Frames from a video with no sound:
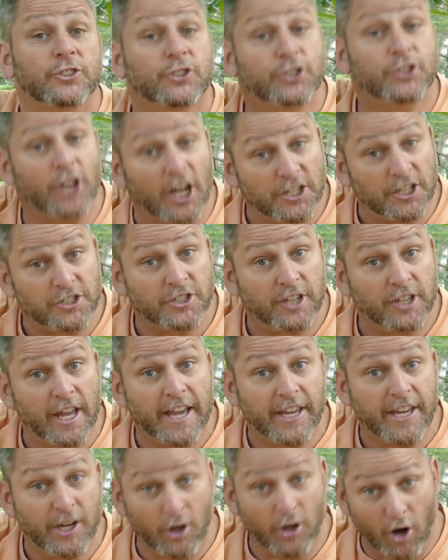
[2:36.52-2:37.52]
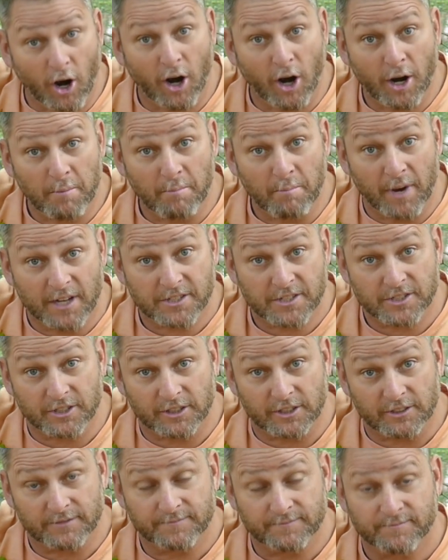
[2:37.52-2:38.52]
just like your arm muscle.
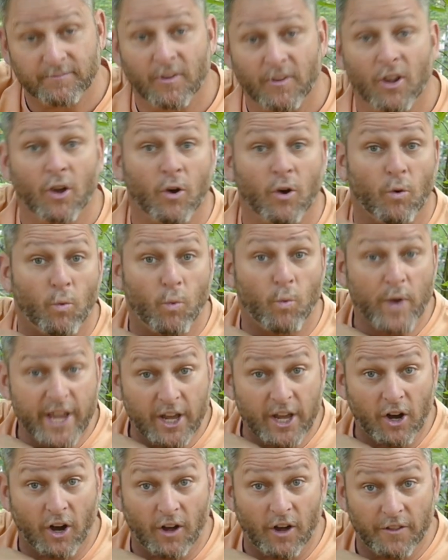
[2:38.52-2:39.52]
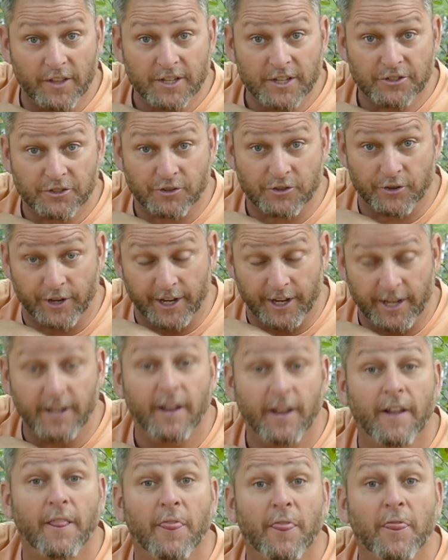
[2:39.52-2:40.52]
We call this tree
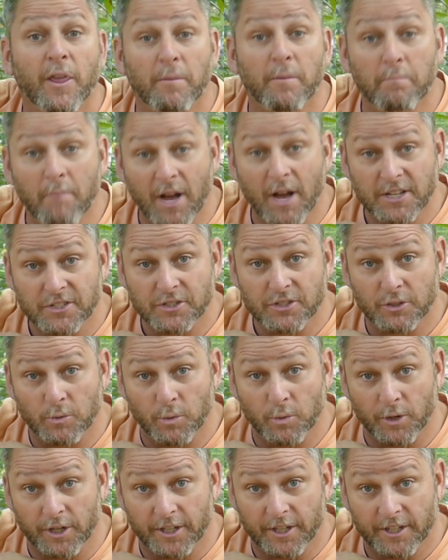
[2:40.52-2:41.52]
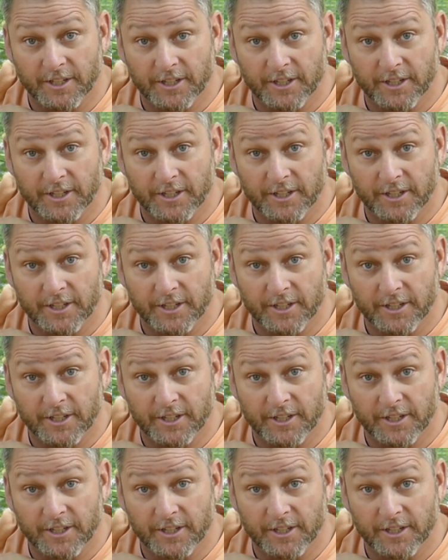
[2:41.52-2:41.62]
the musclewood.